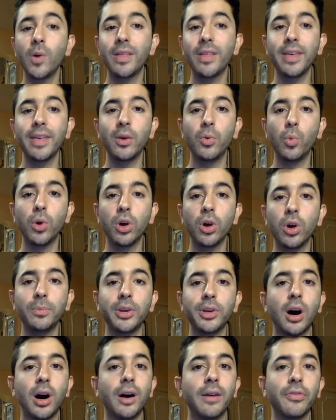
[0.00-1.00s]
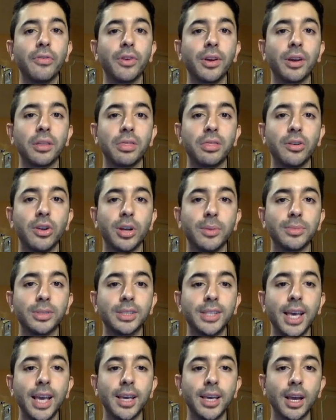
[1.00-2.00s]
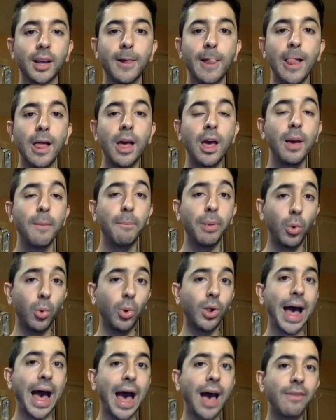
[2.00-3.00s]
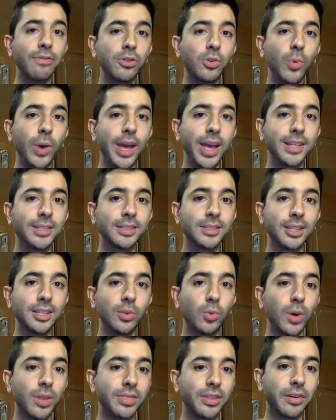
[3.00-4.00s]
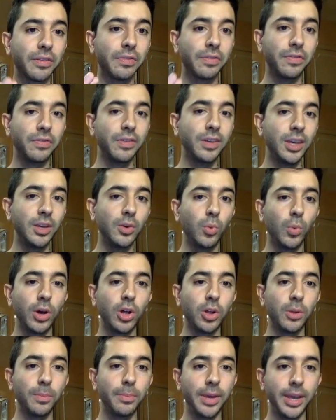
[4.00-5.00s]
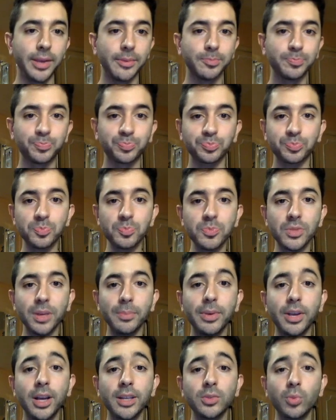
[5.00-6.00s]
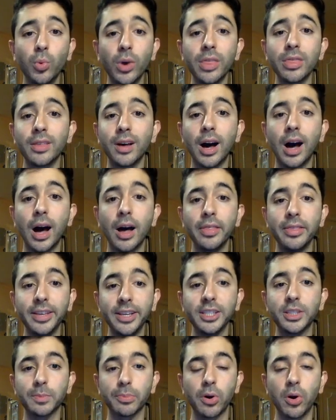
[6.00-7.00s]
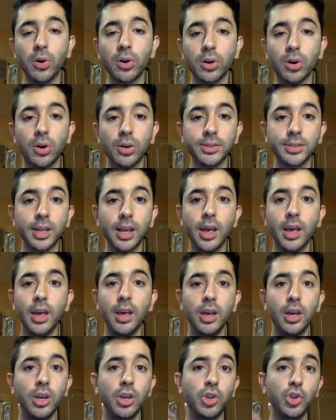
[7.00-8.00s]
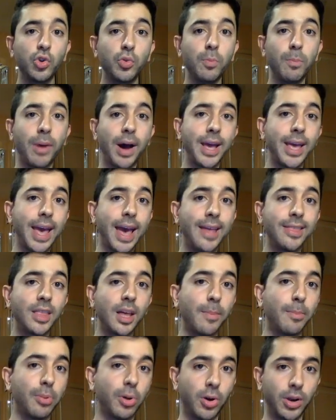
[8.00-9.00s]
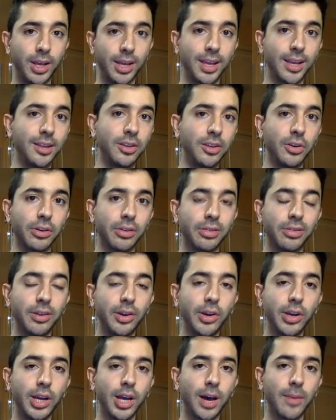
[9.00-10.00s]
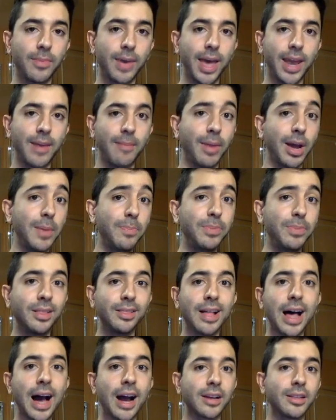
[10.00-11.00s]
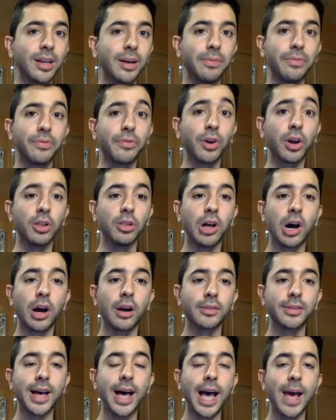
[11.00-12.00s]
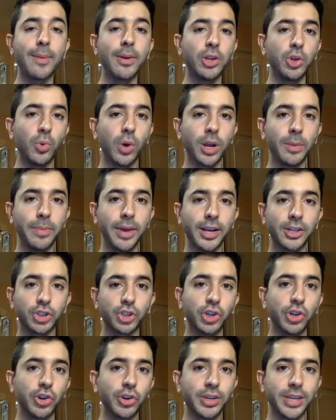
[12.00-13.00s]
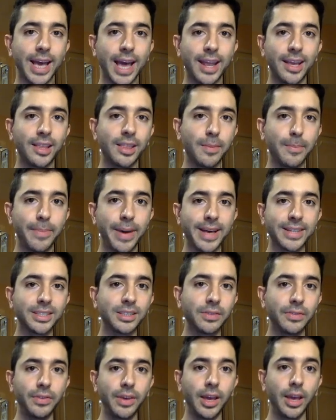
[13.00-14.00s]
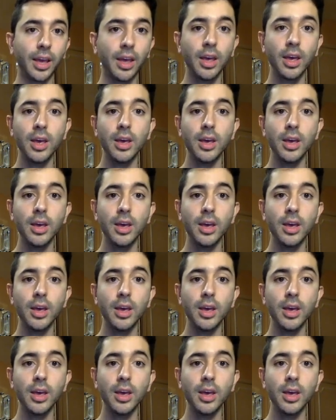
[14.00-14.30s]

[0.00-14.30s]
that they will be offering Ethereum staking, but we'll have to wait and see what their fee will be. Because with these protocols, you might end up putting in your Ethereum and it might be locked up for a long time and you wanna make sure you're getting the best fee.